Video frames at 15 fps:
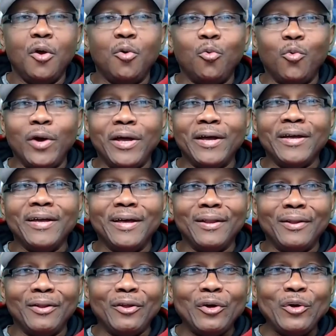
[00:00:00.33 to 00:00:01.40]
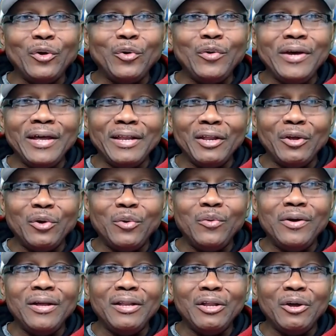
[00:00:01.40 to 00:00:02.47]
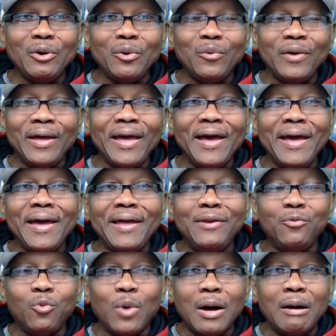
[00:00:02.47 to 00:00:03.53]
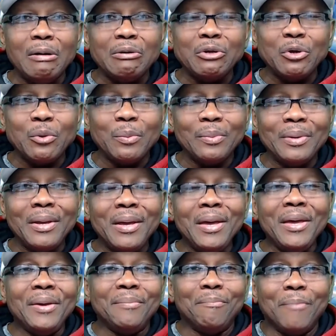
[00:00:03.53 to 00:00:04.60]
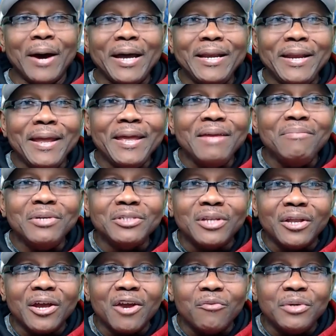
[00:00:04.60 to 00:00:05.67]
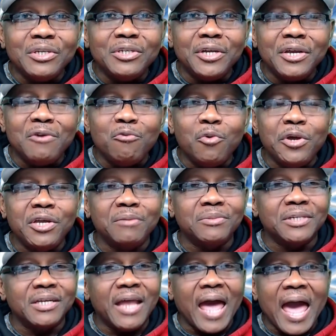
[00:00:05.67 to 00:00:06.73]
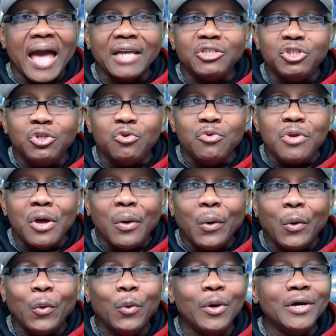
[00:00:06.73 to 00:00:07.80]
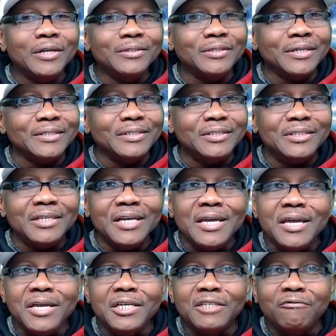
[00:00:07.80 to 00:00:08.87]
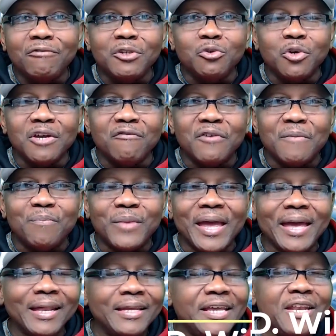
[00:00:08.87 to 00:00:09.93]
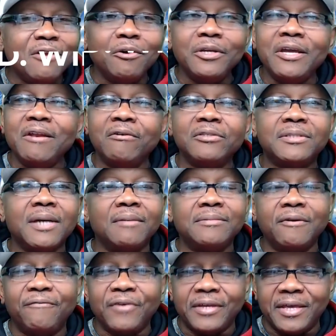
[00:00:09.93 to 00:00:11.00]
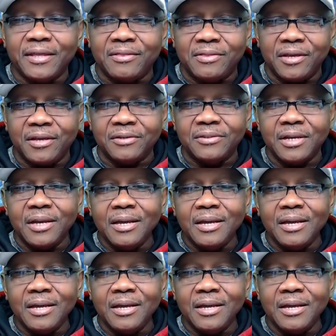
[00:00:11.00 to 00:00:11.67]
Well, hello, hello, hello, and welcome. My name is Larry D. Williams, and as you know, the D is for driven. And you know, you know something, forget this.